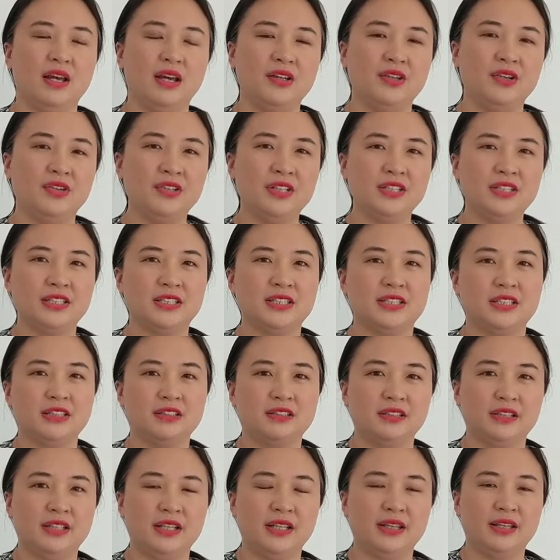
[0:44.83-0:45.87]
not
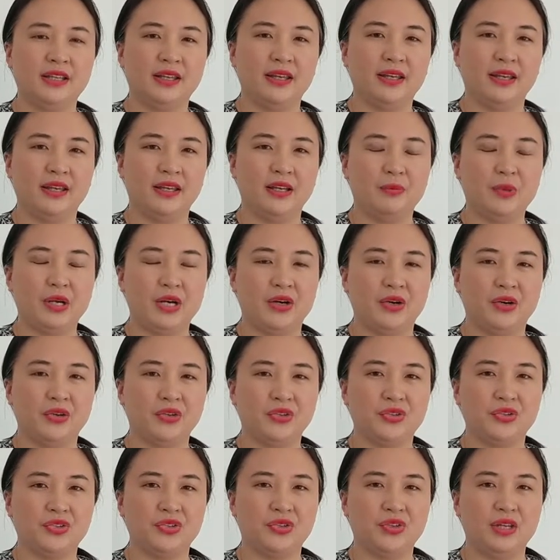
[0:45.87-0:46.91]
necessarily thinking
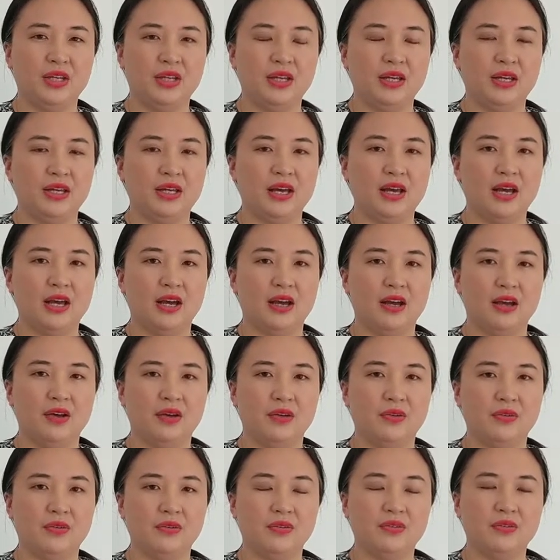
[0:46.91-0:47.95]
about
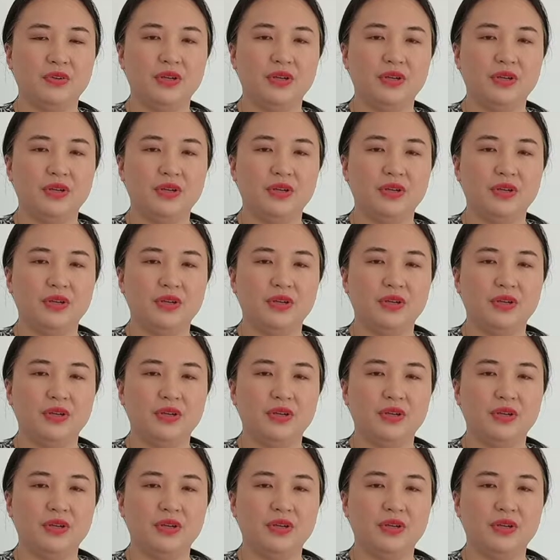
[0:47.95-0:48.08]
uh,